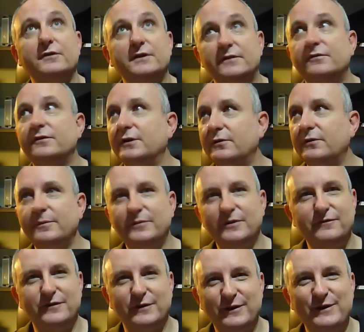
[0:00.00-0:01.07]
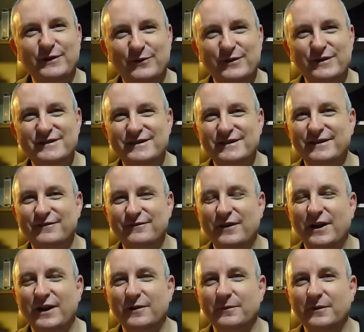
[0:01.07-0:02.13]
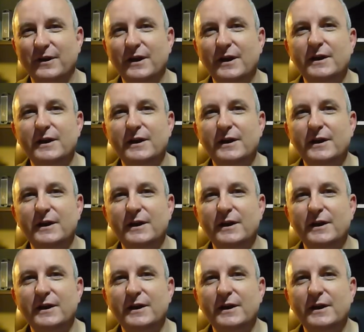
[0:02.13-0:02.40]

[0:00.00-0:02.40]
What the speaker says: even though I'm in a very noisy environment.